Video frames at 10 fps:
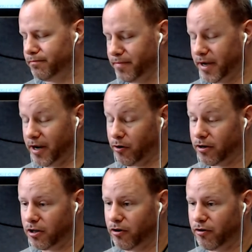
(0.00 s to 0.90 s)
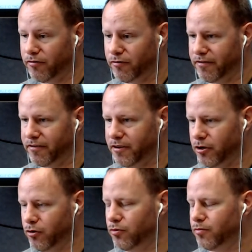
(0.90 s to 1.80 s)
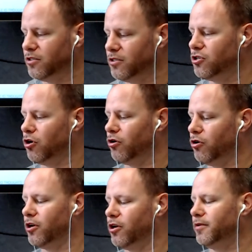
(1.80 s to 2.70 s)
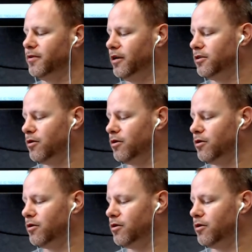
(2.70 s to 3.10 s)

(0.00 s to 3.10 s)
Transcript: period, whenever you install the update,